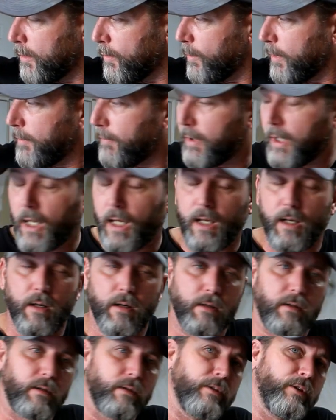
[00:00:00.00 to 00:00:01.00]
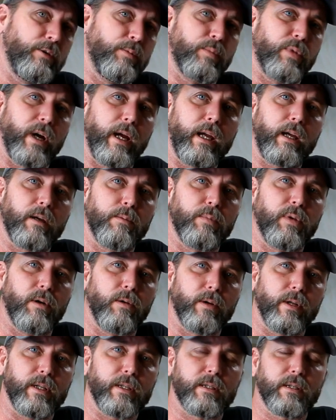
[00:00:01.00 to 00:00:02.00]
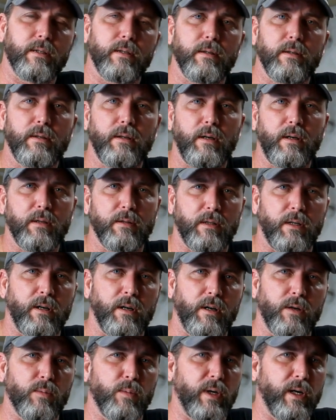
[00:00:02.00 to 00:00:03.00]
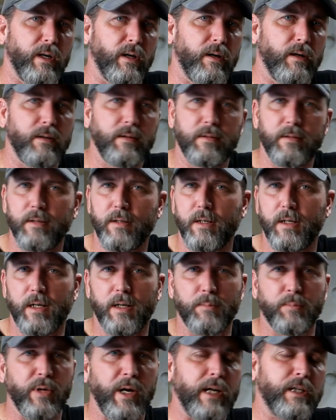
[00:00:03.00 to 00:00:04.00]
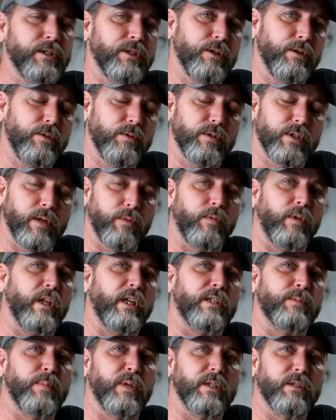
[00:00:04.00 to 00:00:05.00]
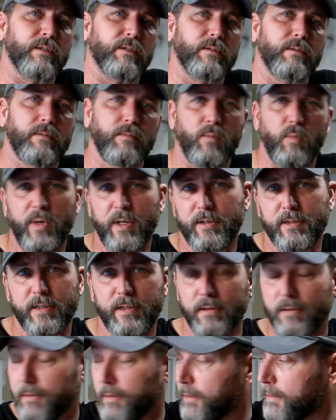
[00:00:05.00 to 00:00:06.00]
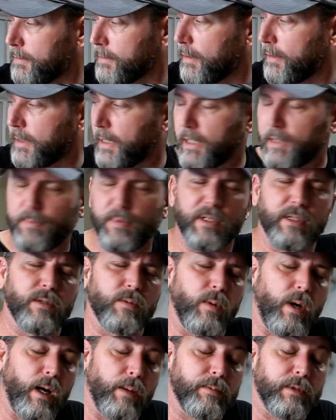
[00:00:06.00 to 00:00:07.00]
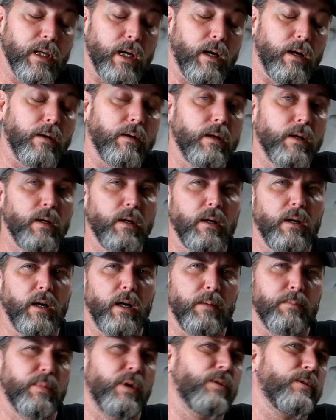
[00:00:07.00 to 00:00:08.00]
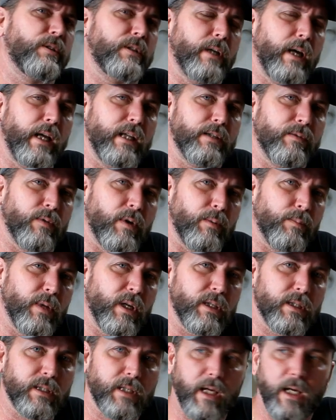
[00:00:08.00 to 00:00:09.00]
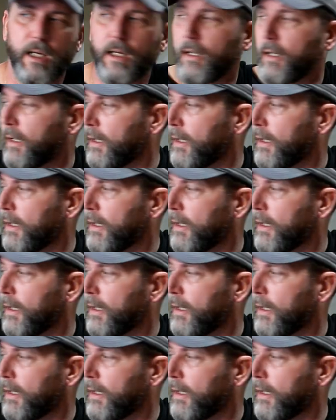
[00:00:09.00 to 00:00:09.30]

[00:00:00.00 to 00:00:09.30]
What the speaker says: We've got all new brake components, all the hardware, brake shoes, everything's been wheel cylinders, all that's been swapped out on both sides of our Mustang.